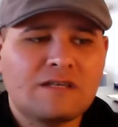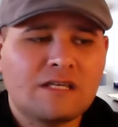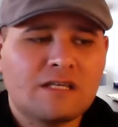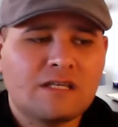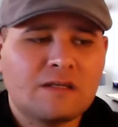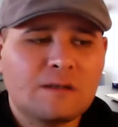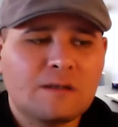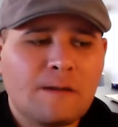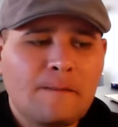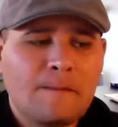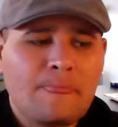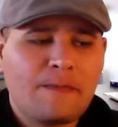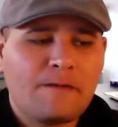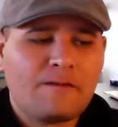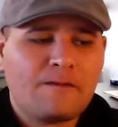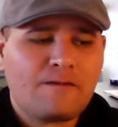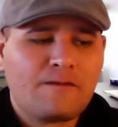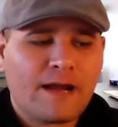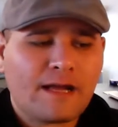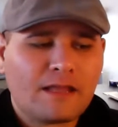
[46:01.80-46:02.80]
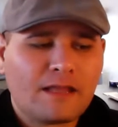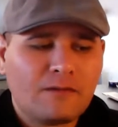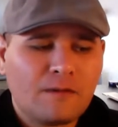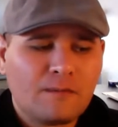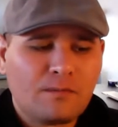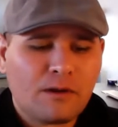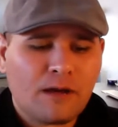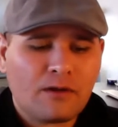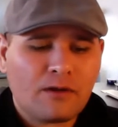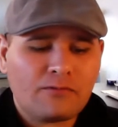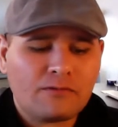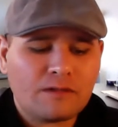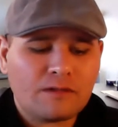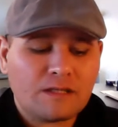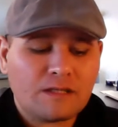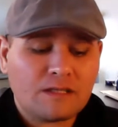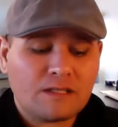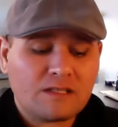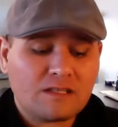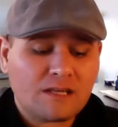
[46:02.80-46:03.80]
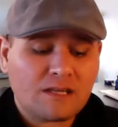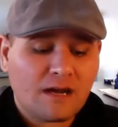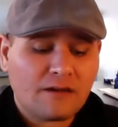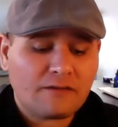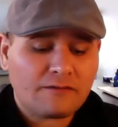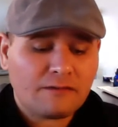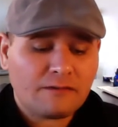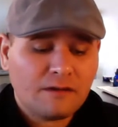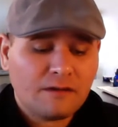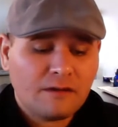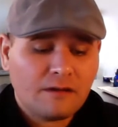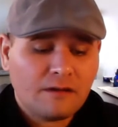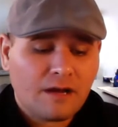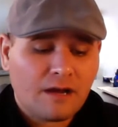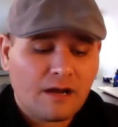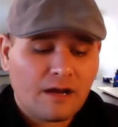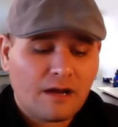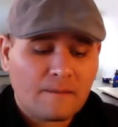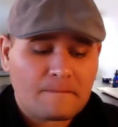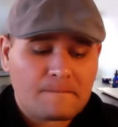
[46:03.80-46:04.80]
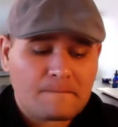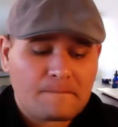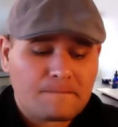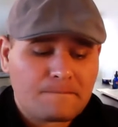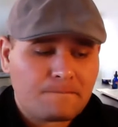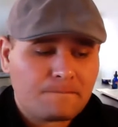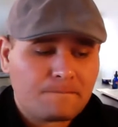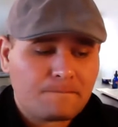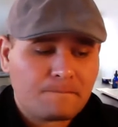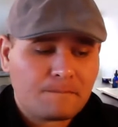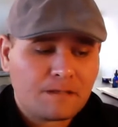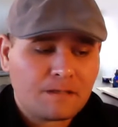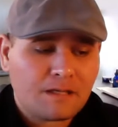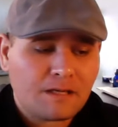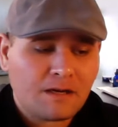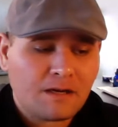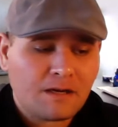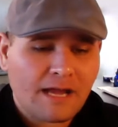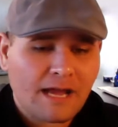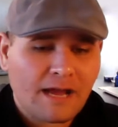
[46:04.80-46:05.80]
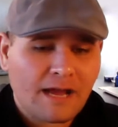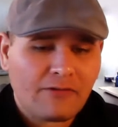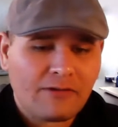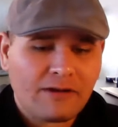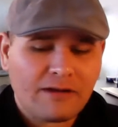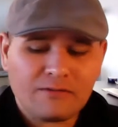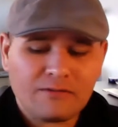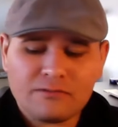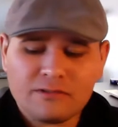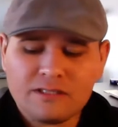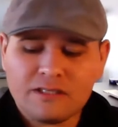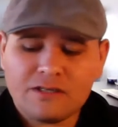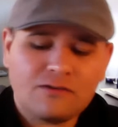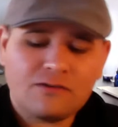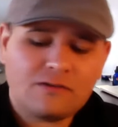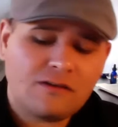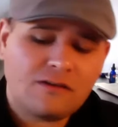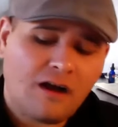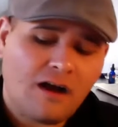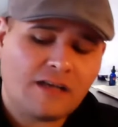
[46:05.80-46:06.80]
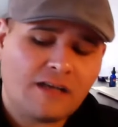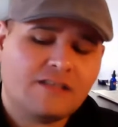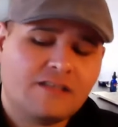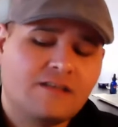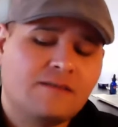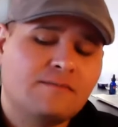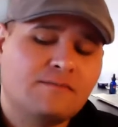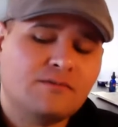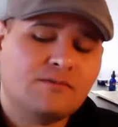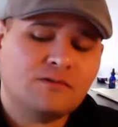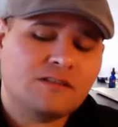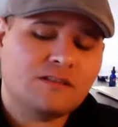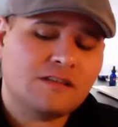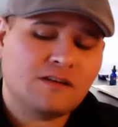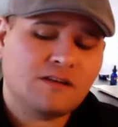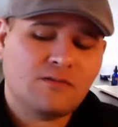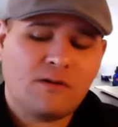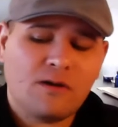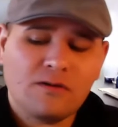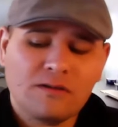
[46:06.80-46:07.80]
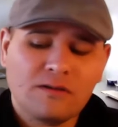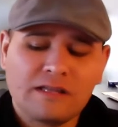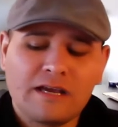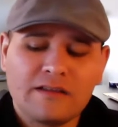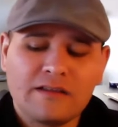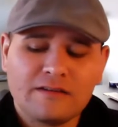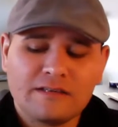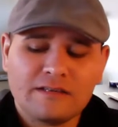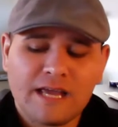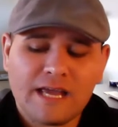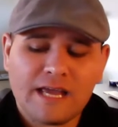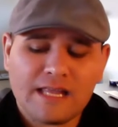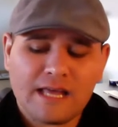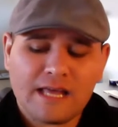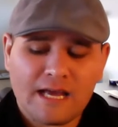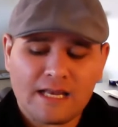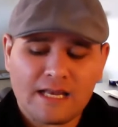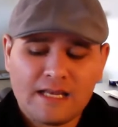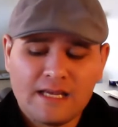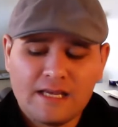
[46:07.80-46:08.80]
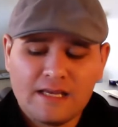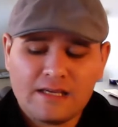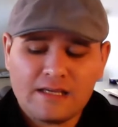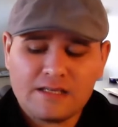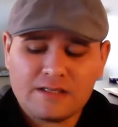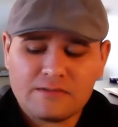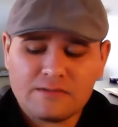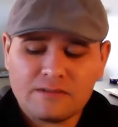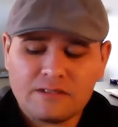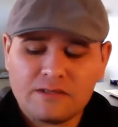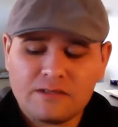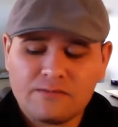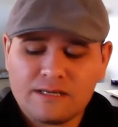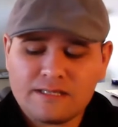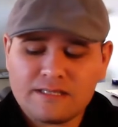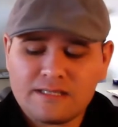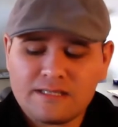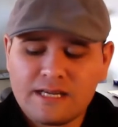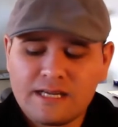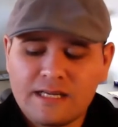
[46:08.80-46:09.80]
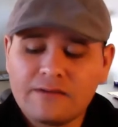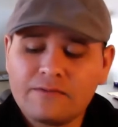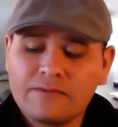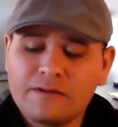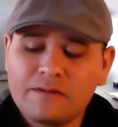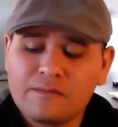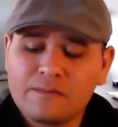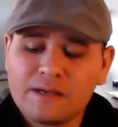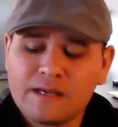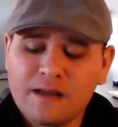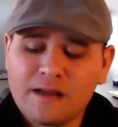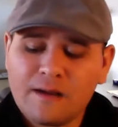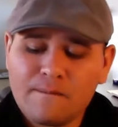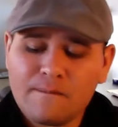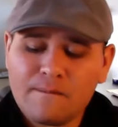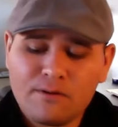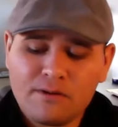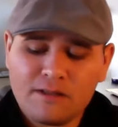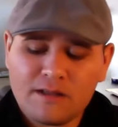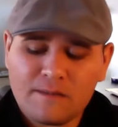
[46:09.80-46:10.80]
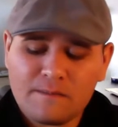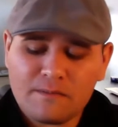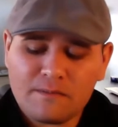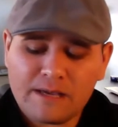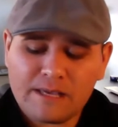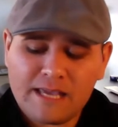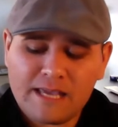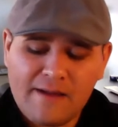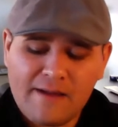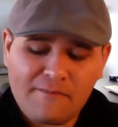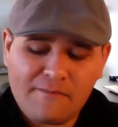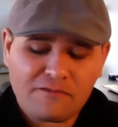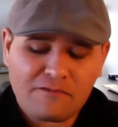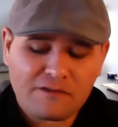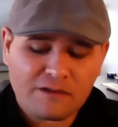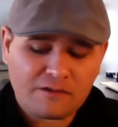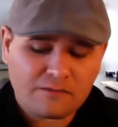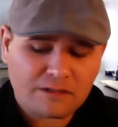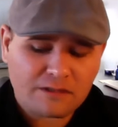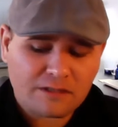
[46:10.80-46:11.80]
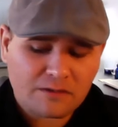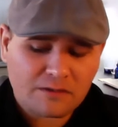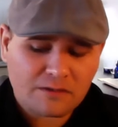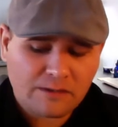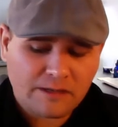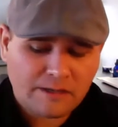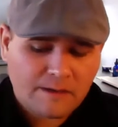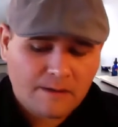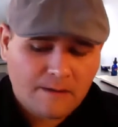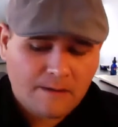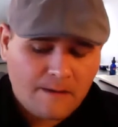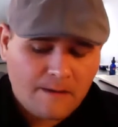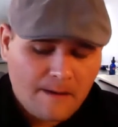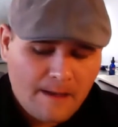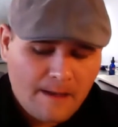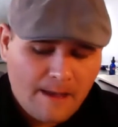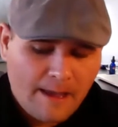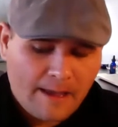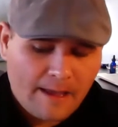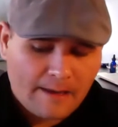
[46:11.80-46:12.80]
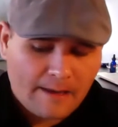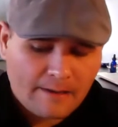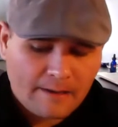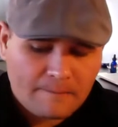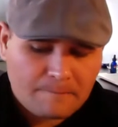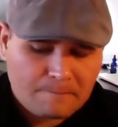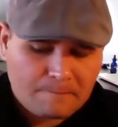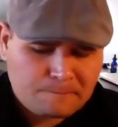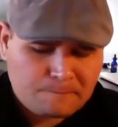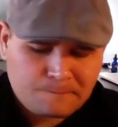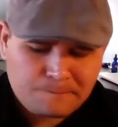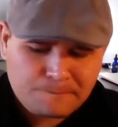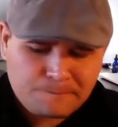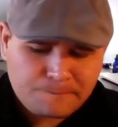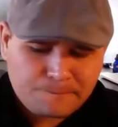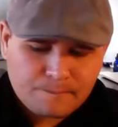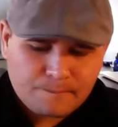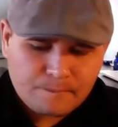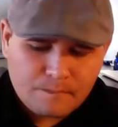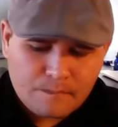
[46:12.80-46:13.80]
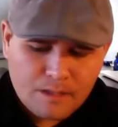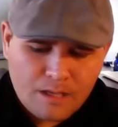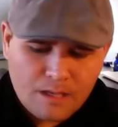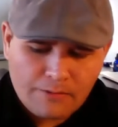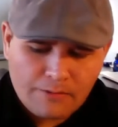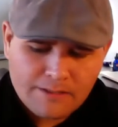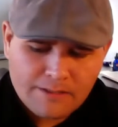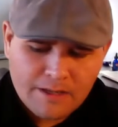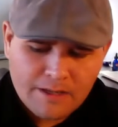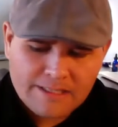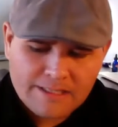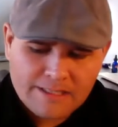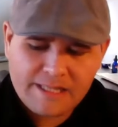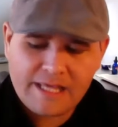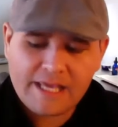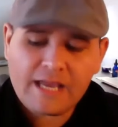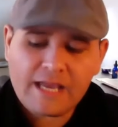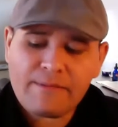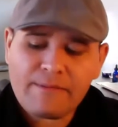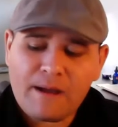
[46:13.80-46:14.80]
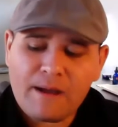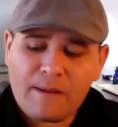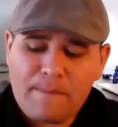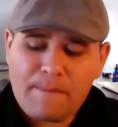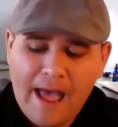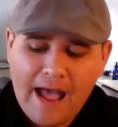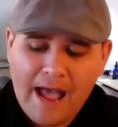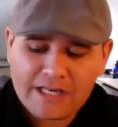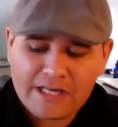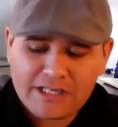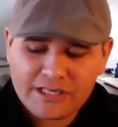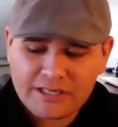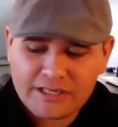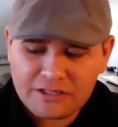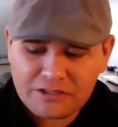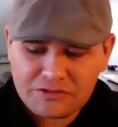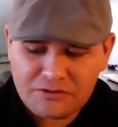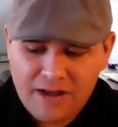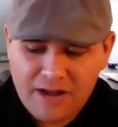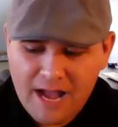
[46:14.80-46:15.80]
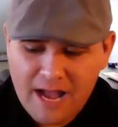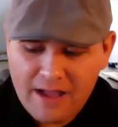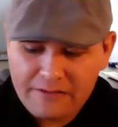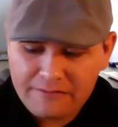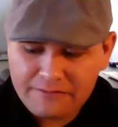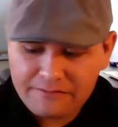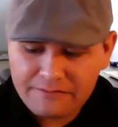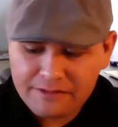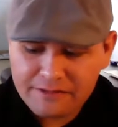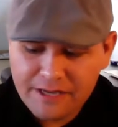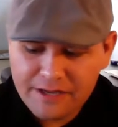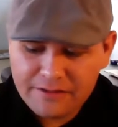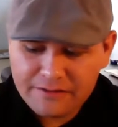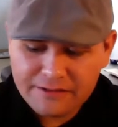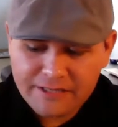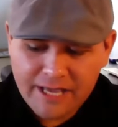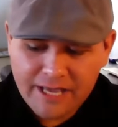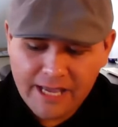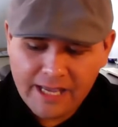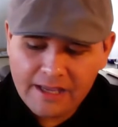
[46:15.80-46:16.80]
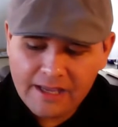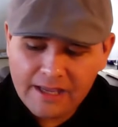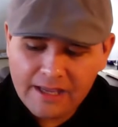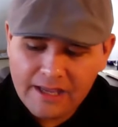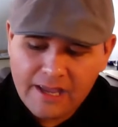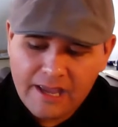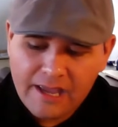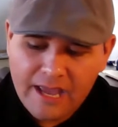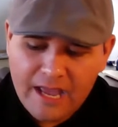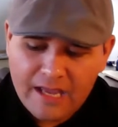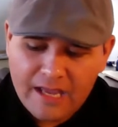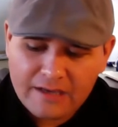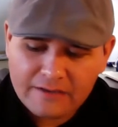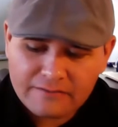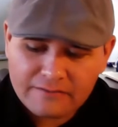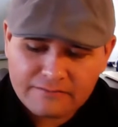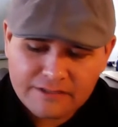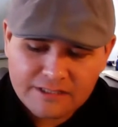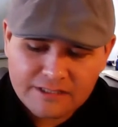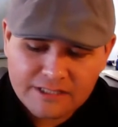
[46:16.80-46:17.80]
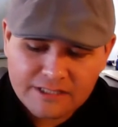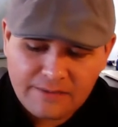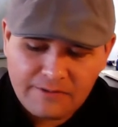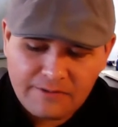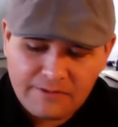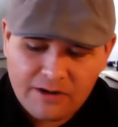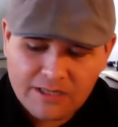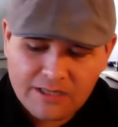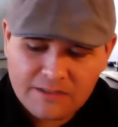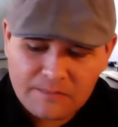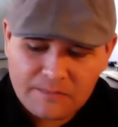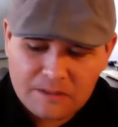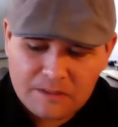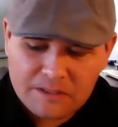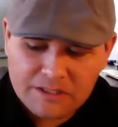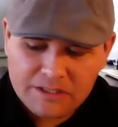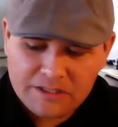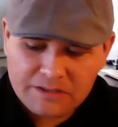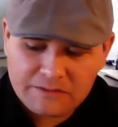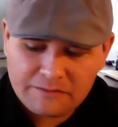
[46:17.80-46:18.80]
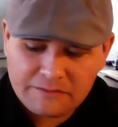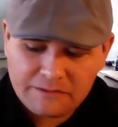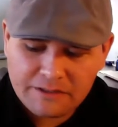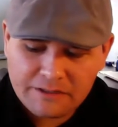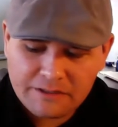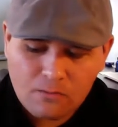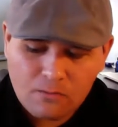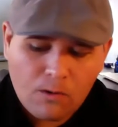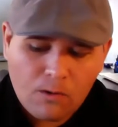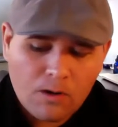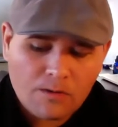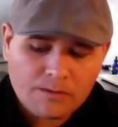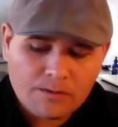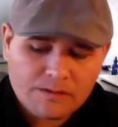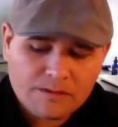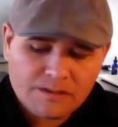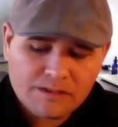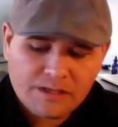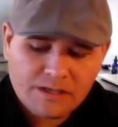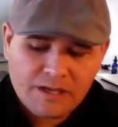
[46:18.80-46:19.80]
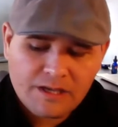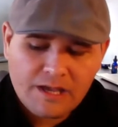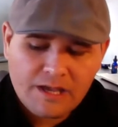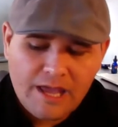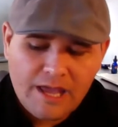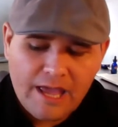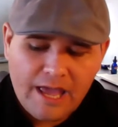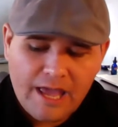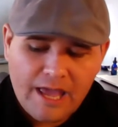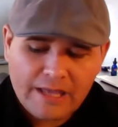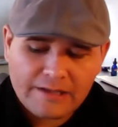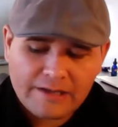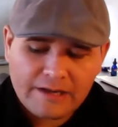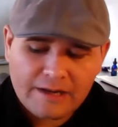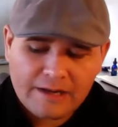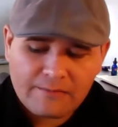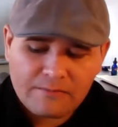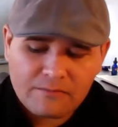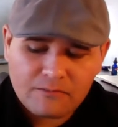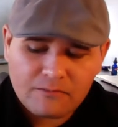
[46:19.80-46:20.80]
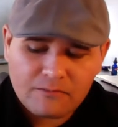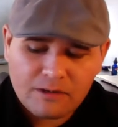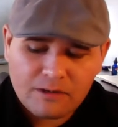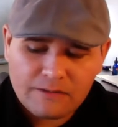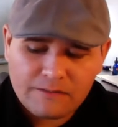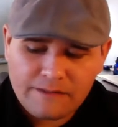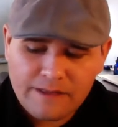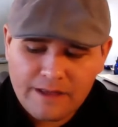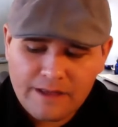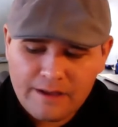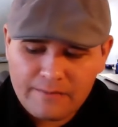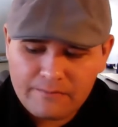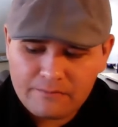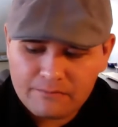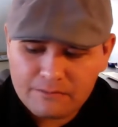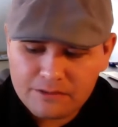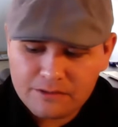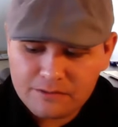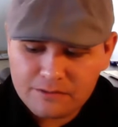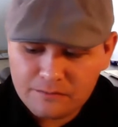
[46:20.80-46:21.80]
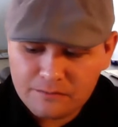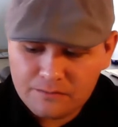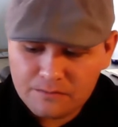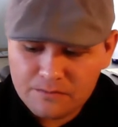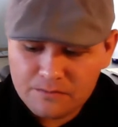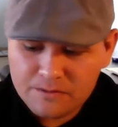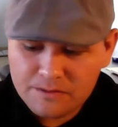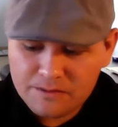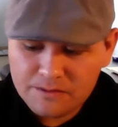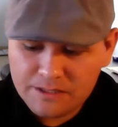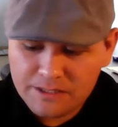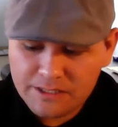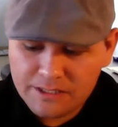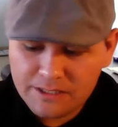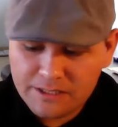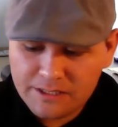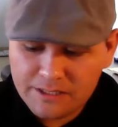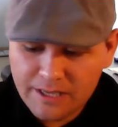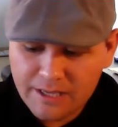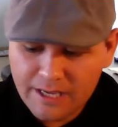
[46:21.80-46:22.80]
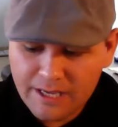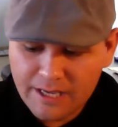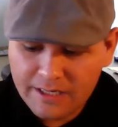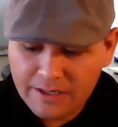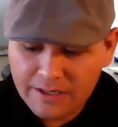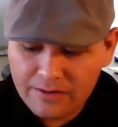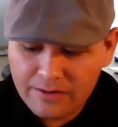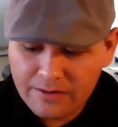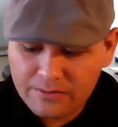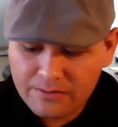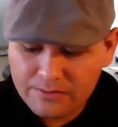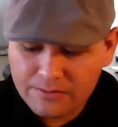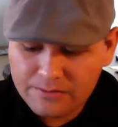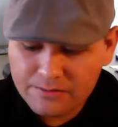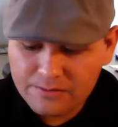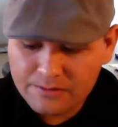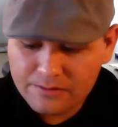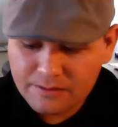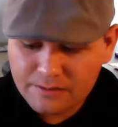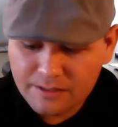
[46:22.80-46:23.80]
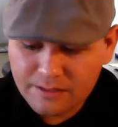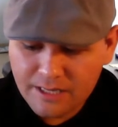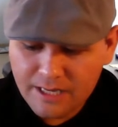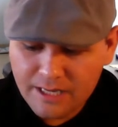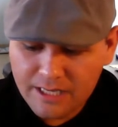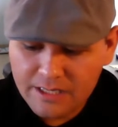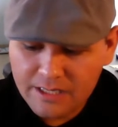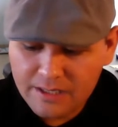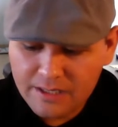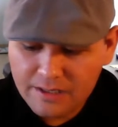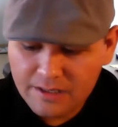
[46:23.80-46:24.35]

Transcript: in the fact that we put out really good stuff. I read a really awesome Bruce Lee quote the other day that is really resonating with me, and I'll pull it up in my camera feed really quick. And I was on this thing about passion and drive the other day, and just came across a bunch of different quotes, and one of them was from Bruce Lee, and it goes like,